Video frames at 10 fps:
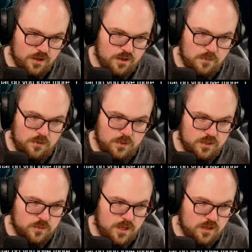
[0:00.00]
not going to
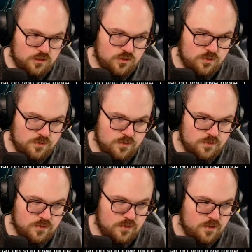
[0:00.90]
win this match.
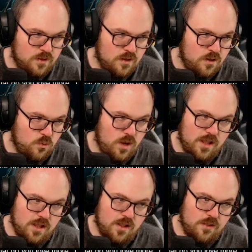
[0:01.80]

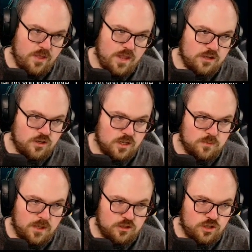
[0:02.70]
Well, that actually
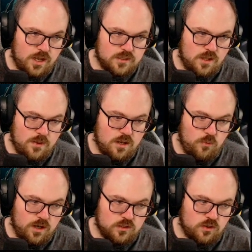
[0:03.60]
gives me a chance. Now I
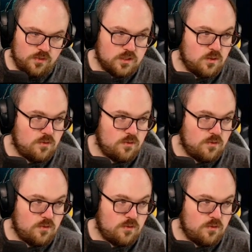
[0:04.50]
can wait a turn on the